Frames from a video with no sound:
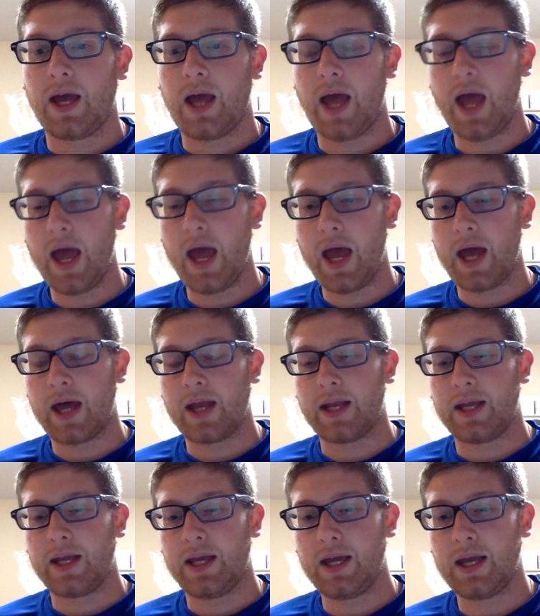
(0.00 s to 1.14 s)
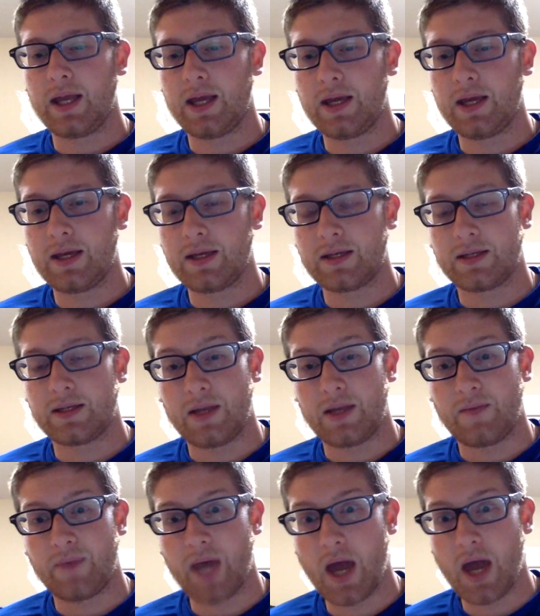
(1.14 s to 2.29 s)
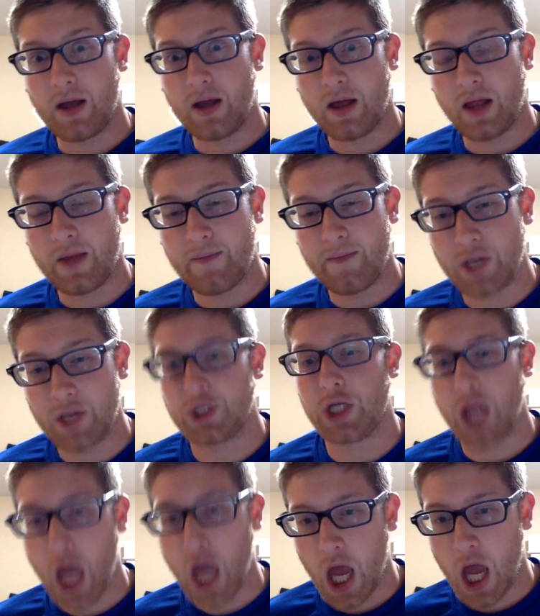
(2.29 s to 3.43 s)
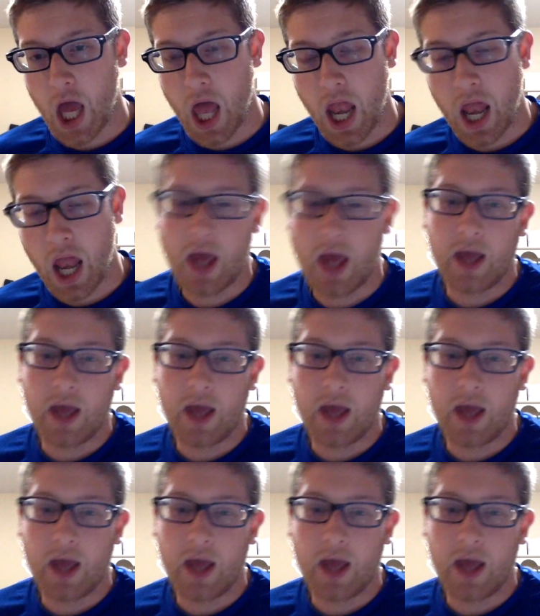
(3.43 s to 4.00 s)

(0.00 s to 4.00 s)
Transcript: And it is the Battle of Michigan.